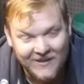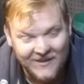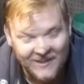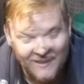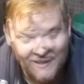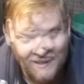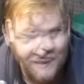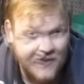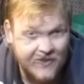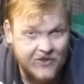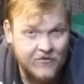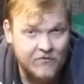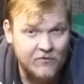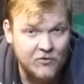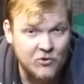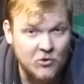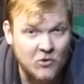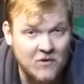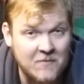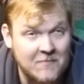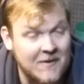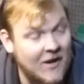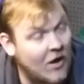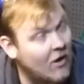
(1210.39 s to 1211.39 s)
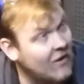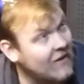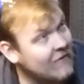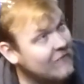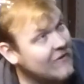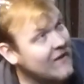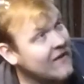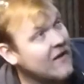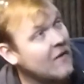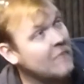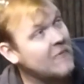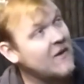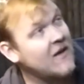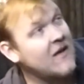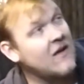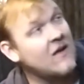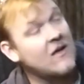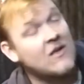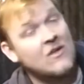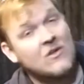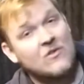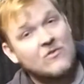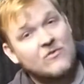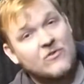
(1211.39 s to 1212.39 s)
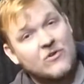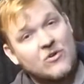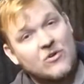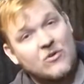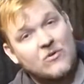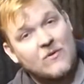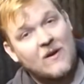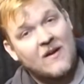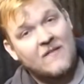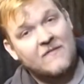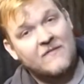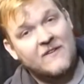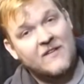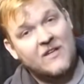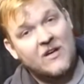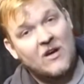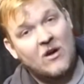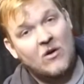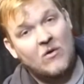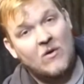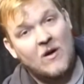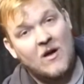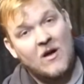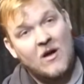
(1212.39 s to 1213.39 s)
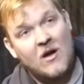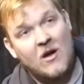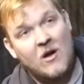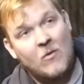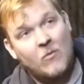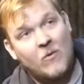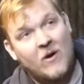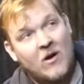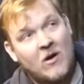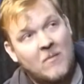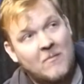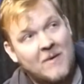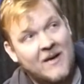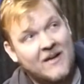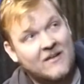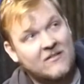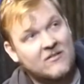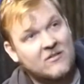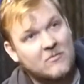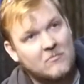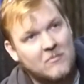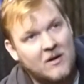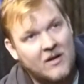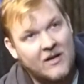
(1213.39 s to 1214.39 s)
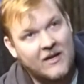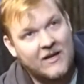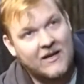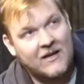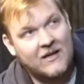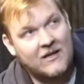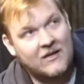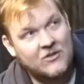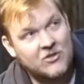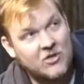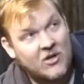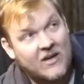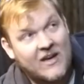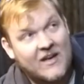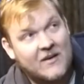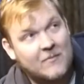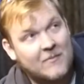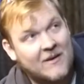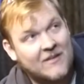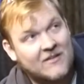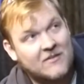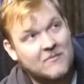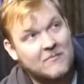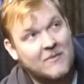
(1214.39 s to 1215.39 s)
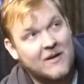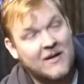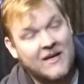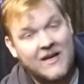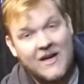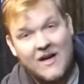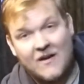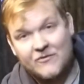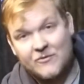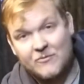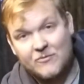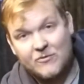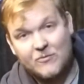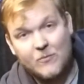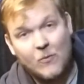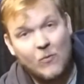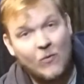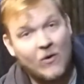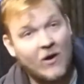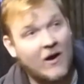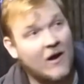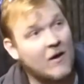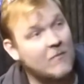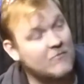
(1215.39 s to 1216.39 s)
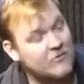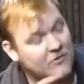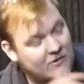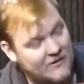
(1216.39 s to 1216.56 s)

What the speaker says: Yeah. Thank you for joining me. I'll leave a link up here to a video where I make some money, show you how to make some money out of some small items.